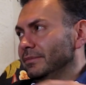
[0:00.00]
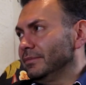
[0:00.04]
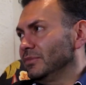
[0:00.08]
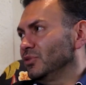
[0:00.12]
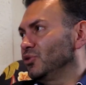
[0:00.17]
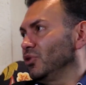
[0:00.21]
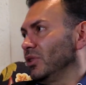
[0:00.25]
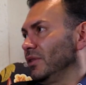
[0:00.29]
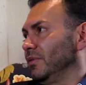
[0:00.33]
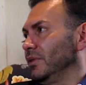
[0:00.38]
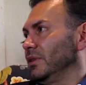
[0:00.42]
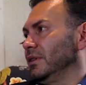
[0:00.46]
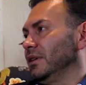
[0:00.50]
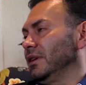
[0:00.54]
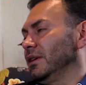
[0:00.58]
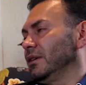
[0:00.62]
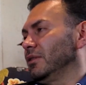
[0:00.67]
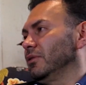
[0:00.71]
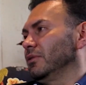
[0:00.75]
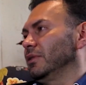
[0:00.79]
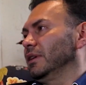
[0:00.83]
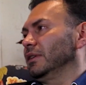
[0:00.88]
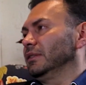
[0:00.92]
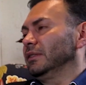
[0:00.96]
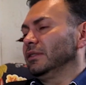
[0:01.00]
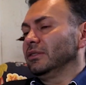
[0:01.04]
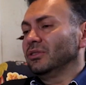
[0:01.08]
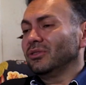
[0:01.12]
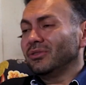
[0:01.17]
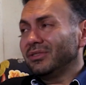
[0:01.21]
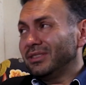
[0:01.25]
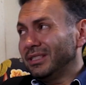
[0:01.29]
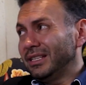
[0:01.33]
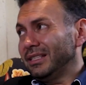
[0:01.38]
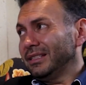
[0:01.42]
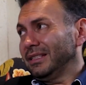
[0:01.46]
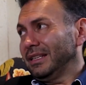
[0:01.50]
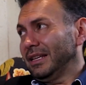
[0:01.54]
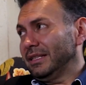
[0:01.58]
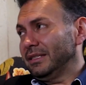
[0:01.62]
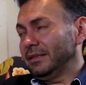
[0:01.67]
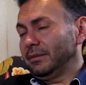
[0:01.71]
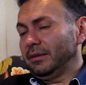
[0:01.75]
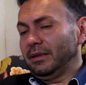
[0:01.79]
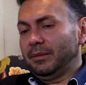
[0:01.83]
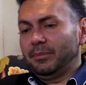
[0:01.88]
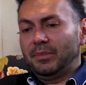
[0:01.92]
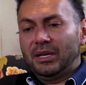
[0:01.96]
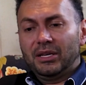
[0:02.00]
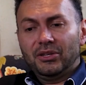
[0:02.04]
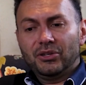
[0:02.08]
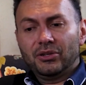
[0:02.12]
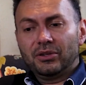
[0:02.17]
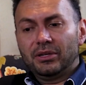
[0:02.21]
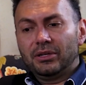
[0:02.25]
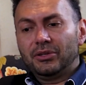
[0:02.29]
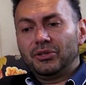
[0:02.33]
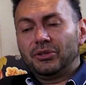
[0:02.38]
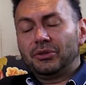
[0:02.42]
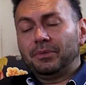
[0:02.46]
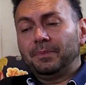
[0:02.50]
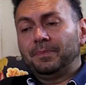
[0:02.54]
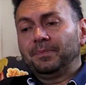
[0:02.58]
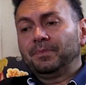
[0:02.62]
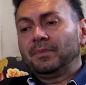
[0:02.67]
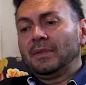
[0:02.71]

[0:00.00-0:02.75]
driven. Correct. So that's a major issue.